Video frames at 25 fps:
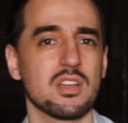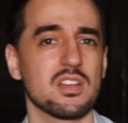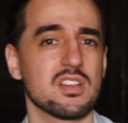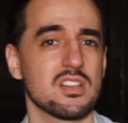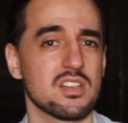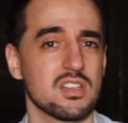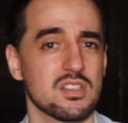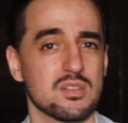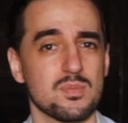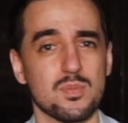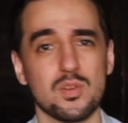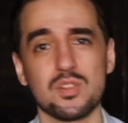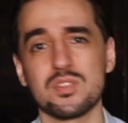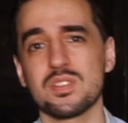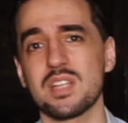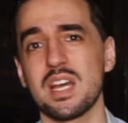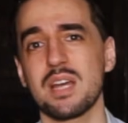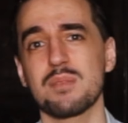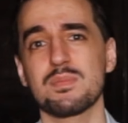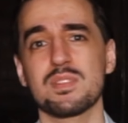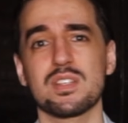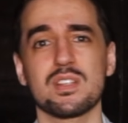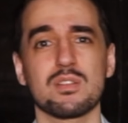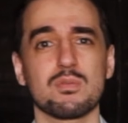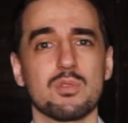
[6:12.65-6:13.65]
because most
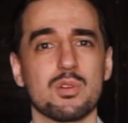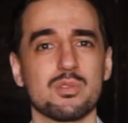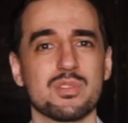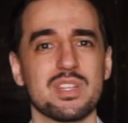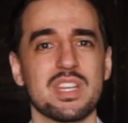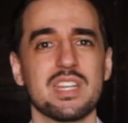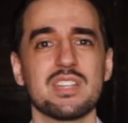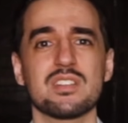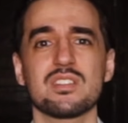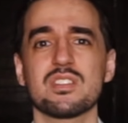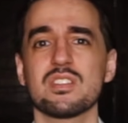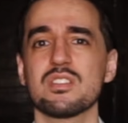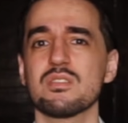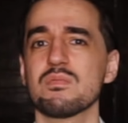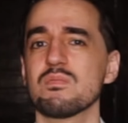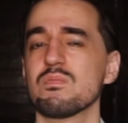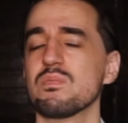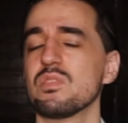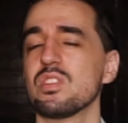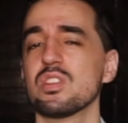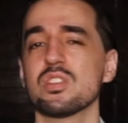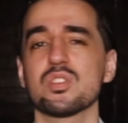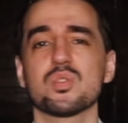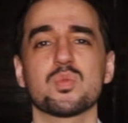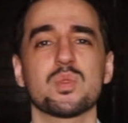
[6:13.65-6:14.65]
times in a rotation,
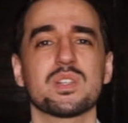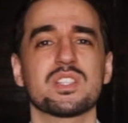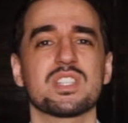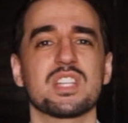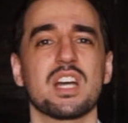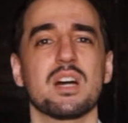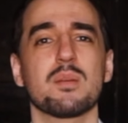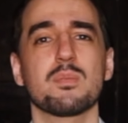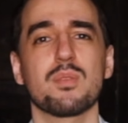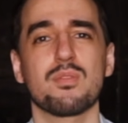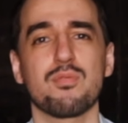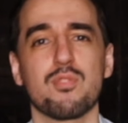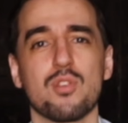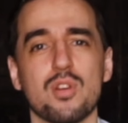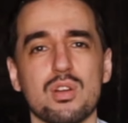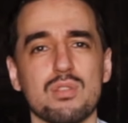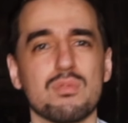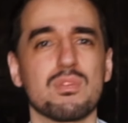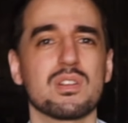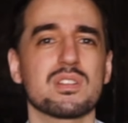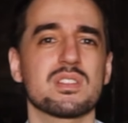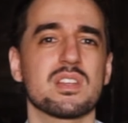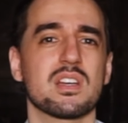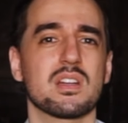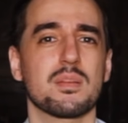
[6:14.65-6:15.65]
you'll switch out before it
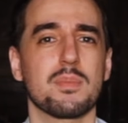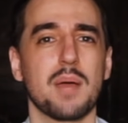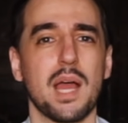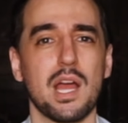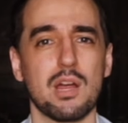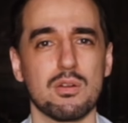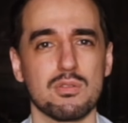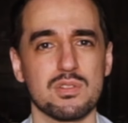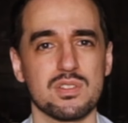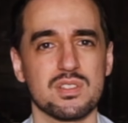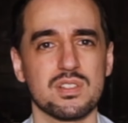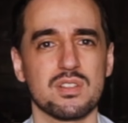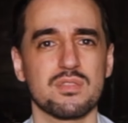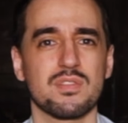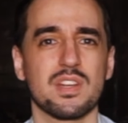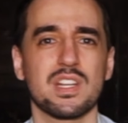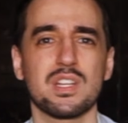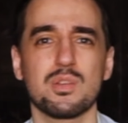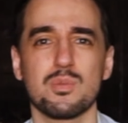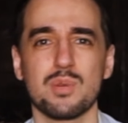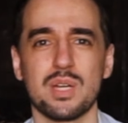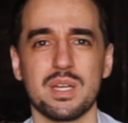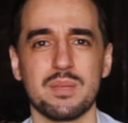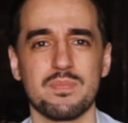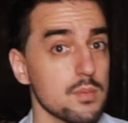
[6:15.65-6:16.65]
runs out of power reserve
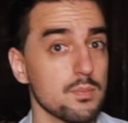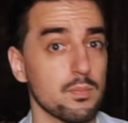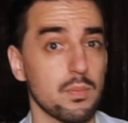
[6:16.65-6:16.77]
anyway.